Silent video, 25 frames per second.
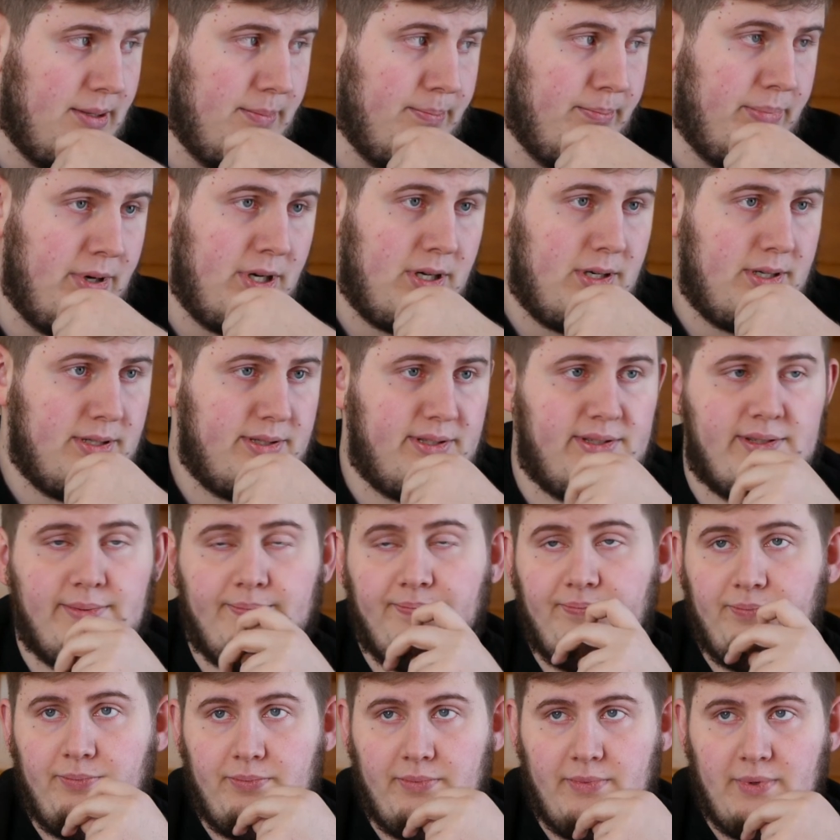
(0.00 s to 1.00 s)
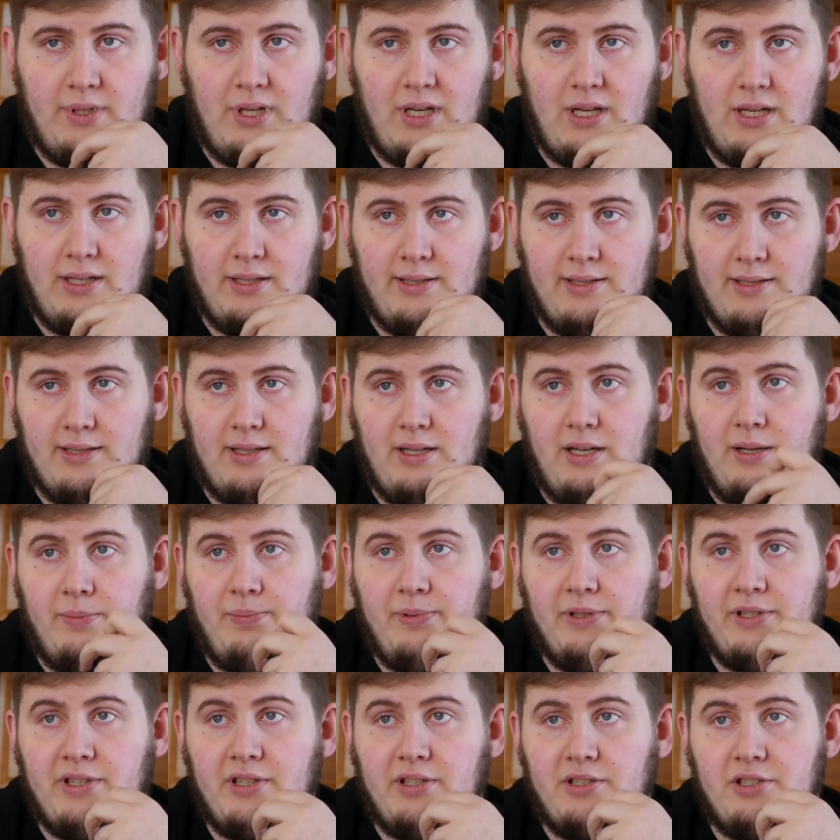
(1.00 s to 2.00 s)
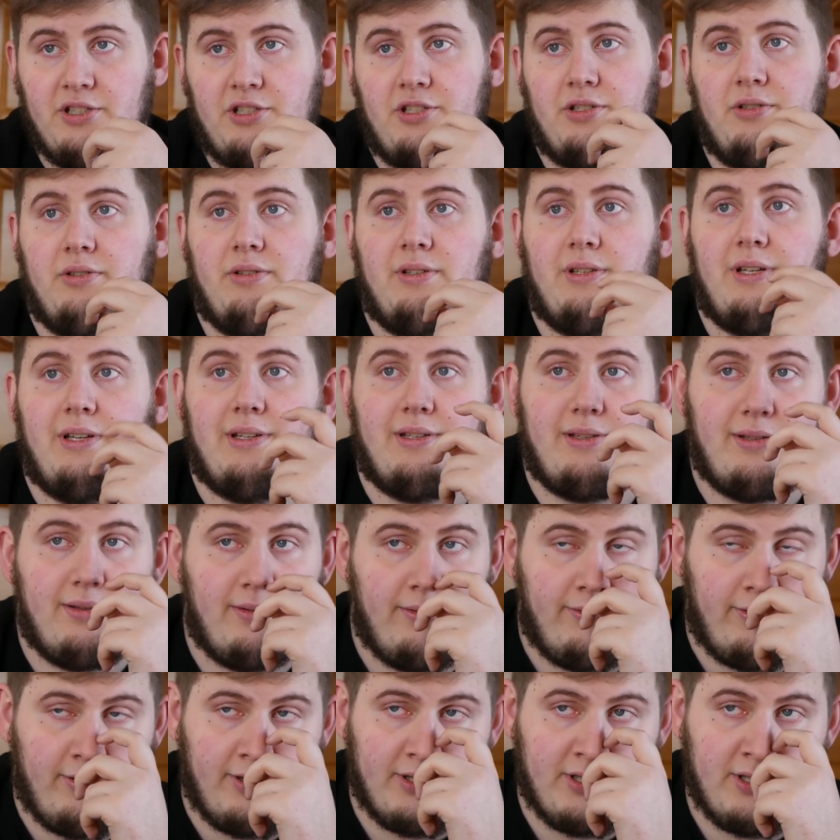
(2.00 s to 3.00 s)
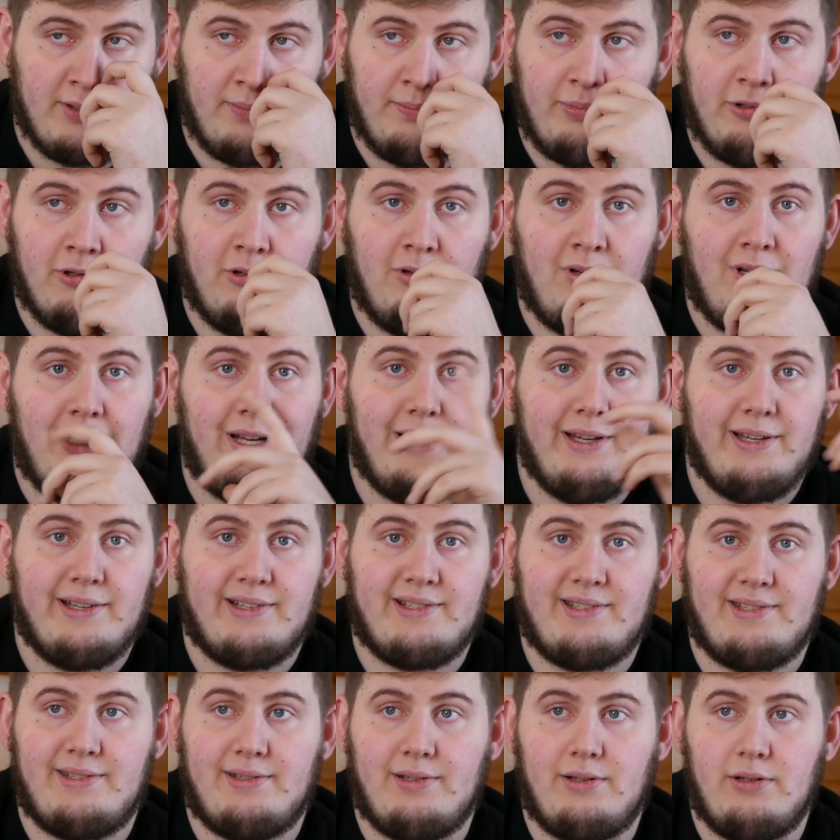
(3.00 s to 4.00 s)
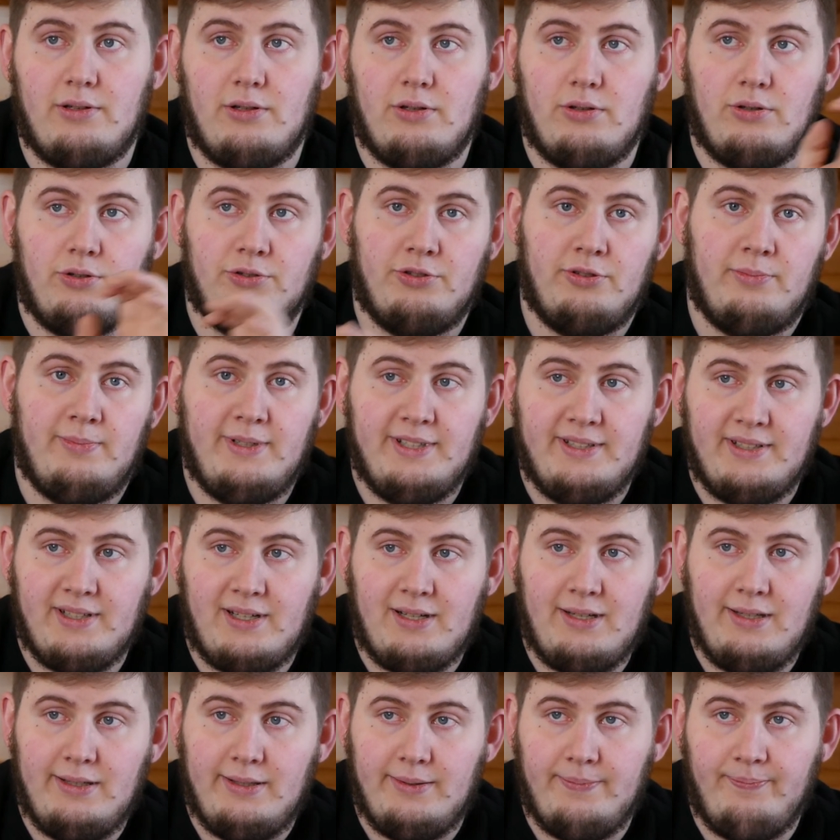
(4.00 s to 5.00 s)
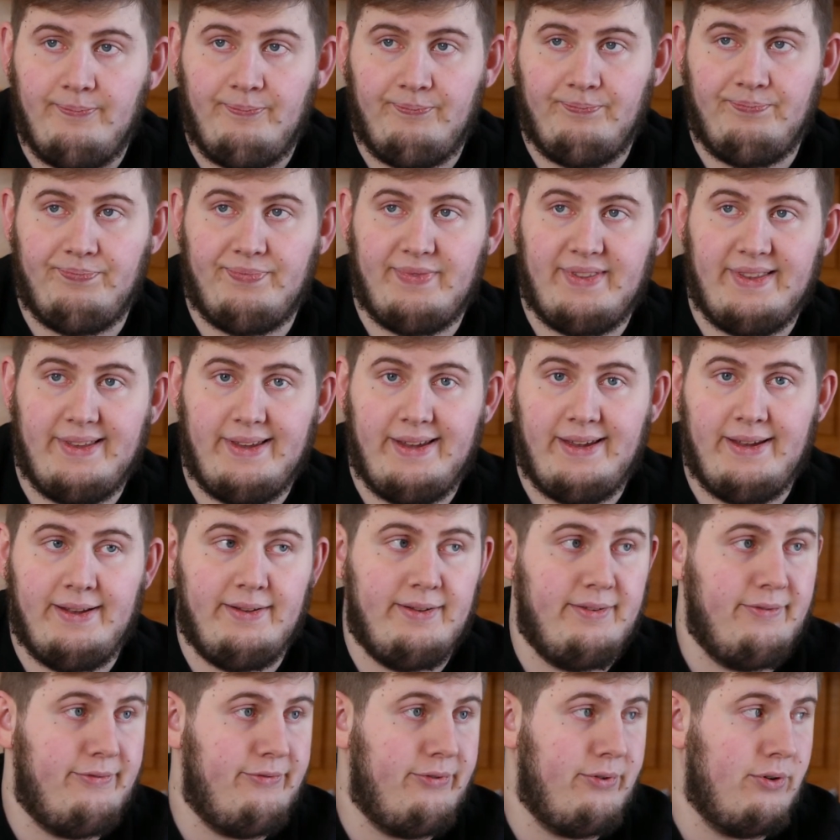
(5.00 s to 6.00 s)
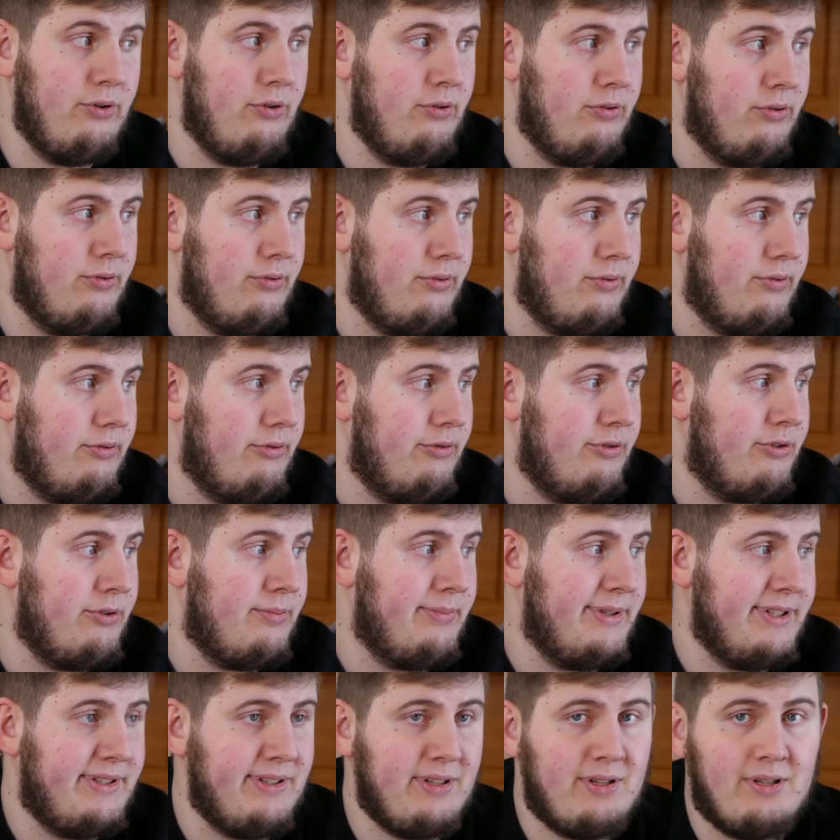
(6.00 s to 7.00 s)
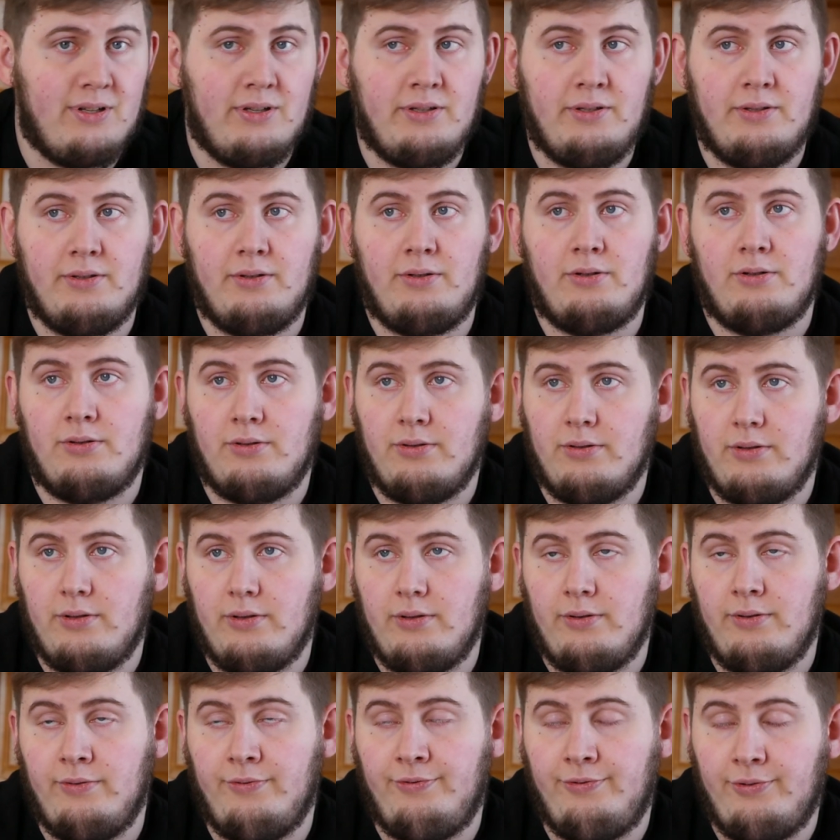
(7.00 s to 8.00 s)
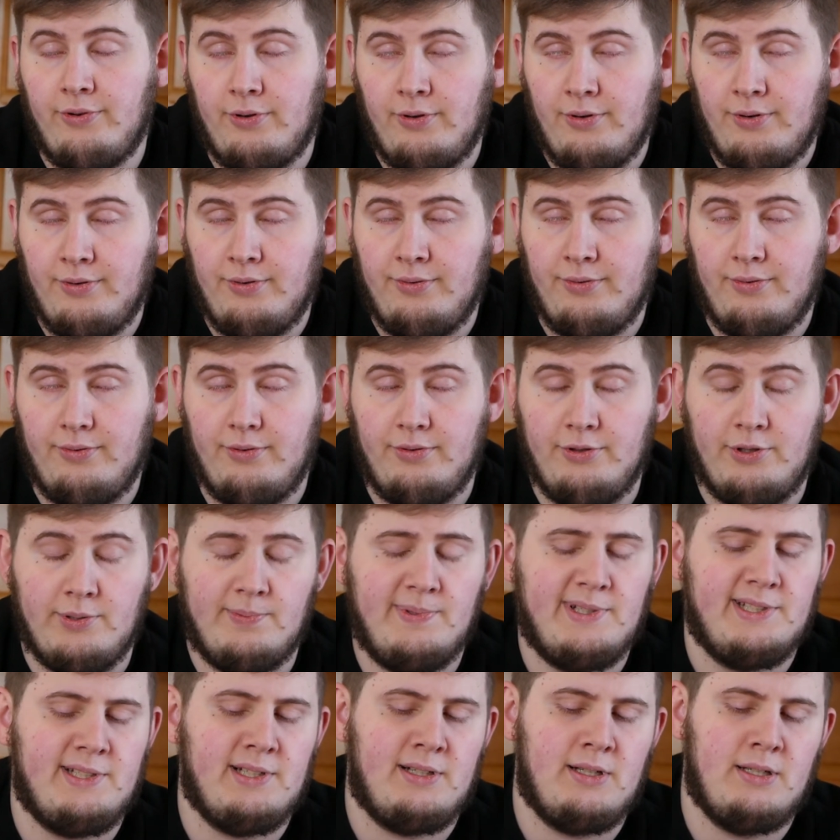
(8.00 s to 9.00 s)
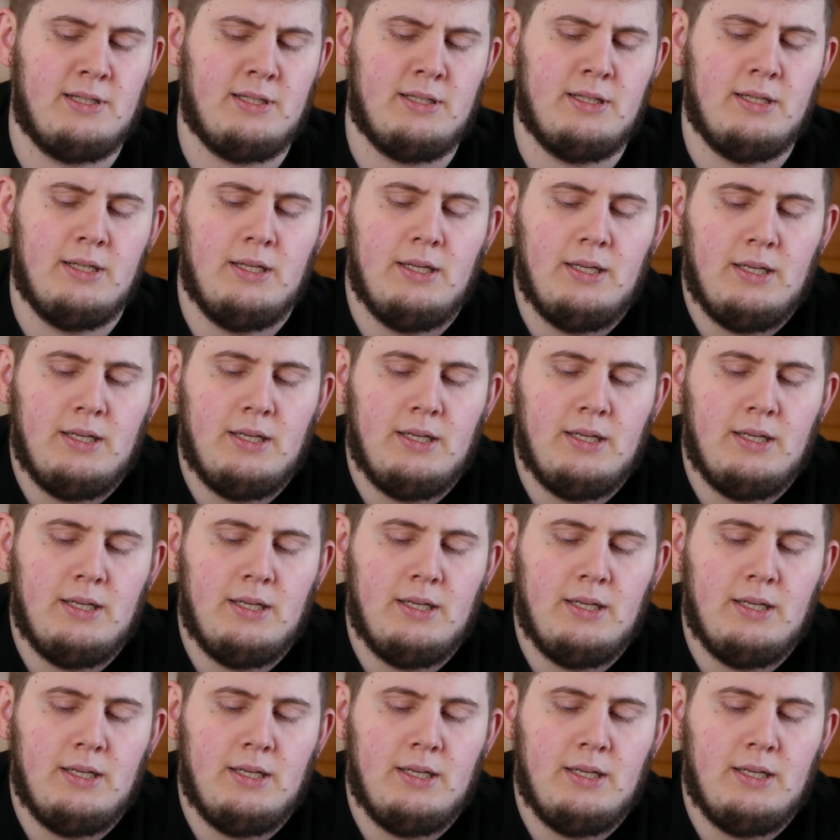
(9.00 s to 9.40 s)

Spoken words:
But there's application that, for example, likes automatically and follow automatically or unfollow automatically,